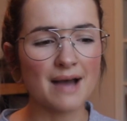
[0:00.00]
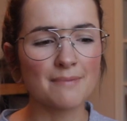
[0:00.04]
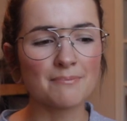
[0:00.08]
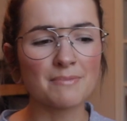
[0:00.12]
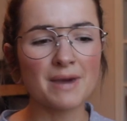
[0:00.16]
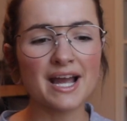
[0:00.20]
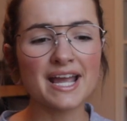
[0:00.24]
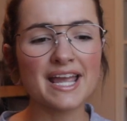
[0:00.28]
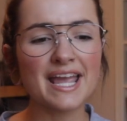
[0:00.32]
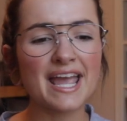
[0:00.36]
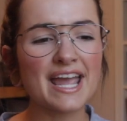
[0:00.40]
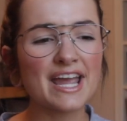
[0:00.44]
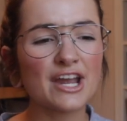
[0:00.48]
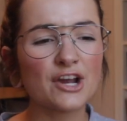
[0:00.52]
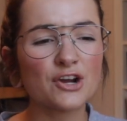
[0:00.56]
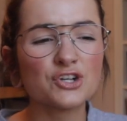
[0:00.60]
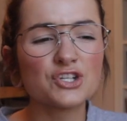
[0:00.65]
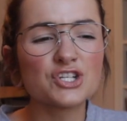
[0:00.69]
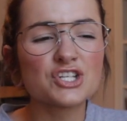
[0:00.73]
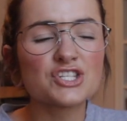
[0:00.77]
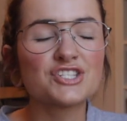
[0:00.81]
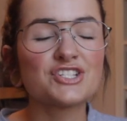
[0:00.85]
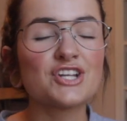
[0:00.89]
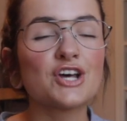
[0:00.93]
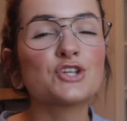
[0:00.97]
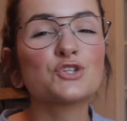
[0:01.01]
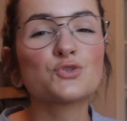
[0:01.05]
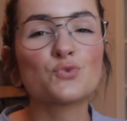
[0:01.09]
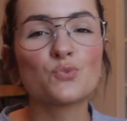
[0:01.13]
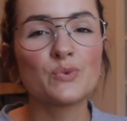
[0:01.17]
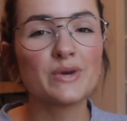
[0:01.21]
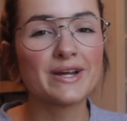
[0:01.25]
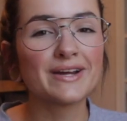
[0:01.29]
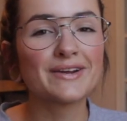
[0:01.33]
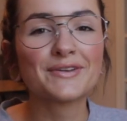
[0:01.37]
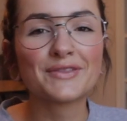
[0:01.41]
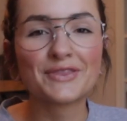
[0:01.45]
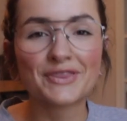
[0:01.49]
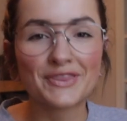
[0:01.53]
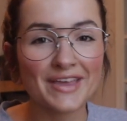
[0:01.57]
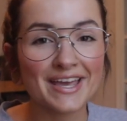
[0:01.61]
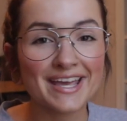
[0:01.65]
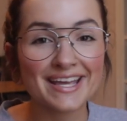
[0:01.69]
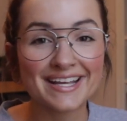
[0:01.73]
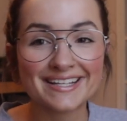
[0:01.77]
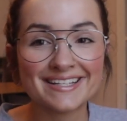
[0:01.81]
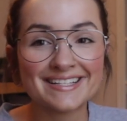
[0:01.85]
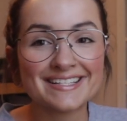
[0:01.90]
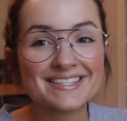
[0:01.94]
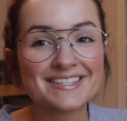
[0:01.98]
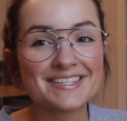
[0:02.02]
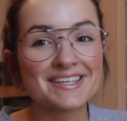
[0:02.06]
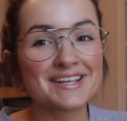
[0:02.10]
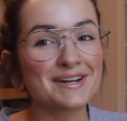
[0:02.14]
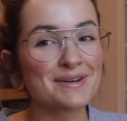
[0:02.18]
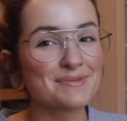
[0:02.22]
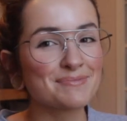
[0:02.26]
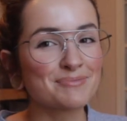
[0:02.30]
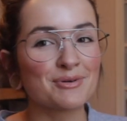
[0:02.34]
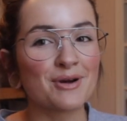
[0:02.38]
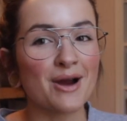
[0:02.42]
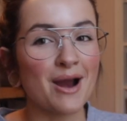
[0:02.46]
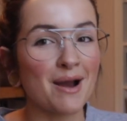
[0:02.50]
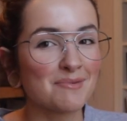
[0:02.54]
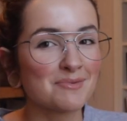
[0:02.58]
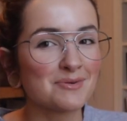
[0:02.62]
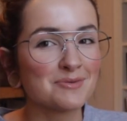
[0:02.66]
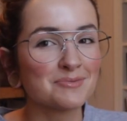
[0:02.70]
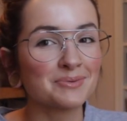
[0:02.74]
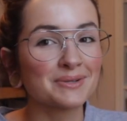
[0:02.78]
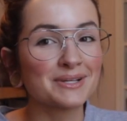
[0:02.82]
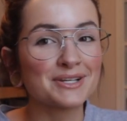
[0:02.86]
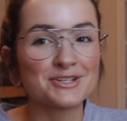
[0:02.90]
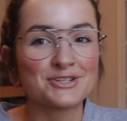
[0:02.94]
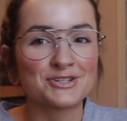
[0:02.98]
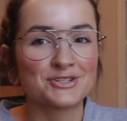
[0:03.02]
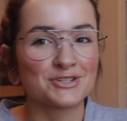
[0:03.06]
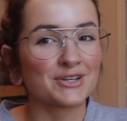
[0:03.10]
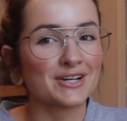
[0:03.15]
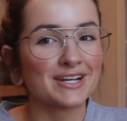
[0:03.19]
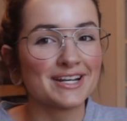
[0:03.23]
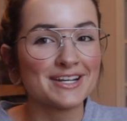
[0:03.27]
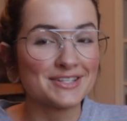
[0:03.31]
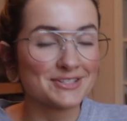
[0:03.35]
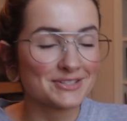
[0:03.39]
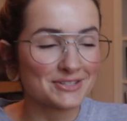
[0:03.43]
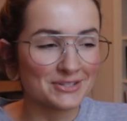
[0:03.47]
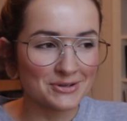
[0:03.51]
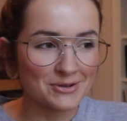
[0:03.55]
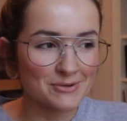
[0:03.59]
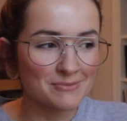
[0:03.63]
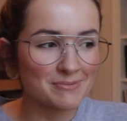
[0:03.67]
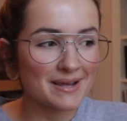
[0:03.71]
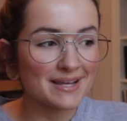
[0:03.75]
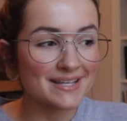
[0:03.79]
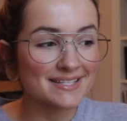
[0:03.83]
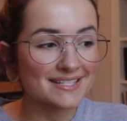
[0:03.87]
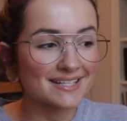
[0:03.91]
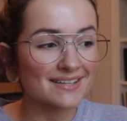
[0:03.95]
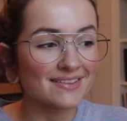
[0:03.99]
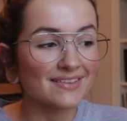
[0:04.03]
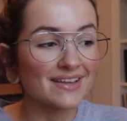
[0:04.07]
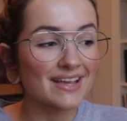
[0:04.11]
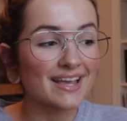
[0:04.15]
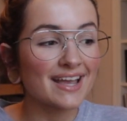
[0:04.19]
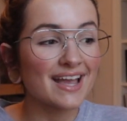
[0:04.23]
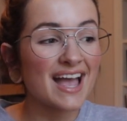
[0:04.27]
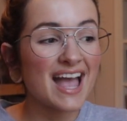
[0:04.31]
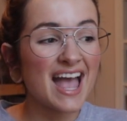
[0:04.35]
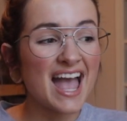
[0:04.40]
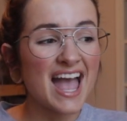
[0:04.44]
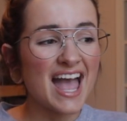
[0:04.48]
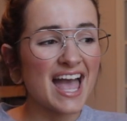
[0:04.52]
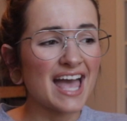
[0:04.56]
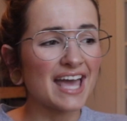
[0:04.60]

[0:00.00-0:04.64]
my hair just does weird things that it probably shouldn't do, basically,